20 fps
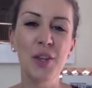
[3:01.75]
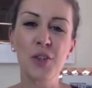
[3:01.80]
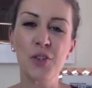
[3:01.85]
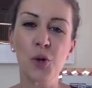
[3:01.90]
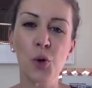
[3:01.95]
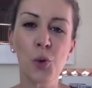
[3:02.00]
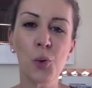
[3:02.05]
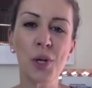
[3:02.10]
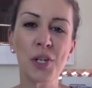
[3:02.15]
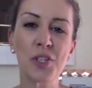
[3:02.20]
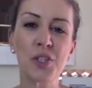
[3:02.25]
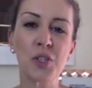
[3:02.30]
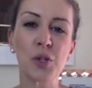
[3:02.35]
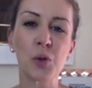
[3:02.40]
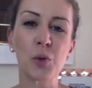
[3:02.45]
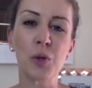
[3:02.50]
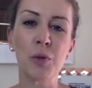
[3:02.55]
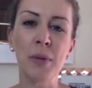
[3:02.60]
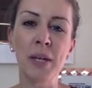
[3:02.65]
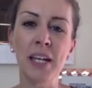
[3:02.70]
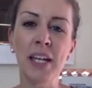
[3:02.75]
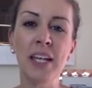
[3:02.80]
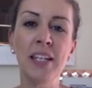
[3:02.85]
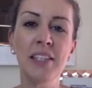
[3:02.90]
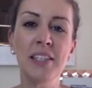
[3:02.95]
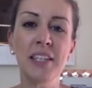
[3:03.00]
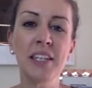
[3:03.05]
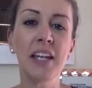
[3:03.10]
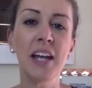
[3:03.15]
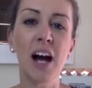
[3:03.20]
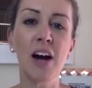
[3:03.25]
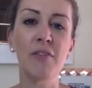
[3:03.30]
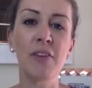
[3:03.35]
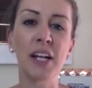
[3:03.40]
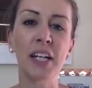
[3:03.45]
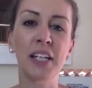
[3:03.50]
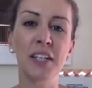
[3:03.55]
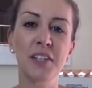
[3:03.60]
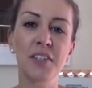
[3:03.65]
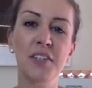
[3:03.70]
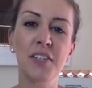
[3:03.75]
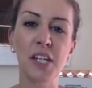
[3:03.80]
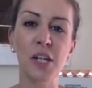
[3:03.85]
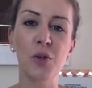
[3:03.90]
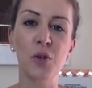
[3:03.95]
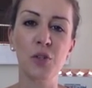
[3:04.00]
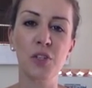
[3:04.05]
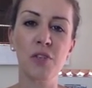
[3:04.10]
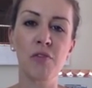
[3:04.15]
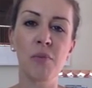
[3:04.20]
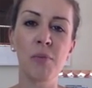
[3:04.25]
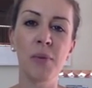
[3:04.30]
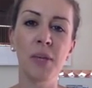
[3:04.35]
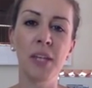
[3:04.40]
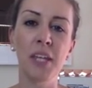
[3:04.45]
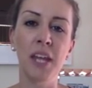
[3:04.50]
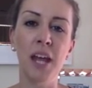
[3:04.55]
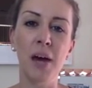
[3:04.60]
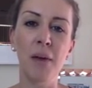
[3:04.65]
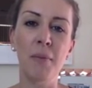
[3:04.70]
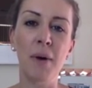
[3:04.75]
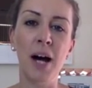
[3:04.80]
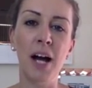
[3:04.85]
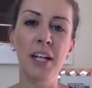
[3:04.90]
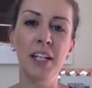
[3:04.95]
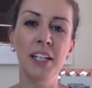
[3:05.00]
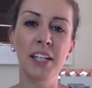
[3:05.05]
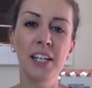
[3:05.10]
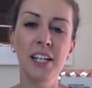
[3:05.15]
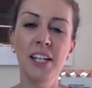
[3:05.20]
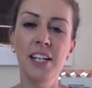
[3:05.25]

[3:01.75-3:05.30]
that's always stuck with me in T. Harv Eker's Secrets of a Millionaire Mind.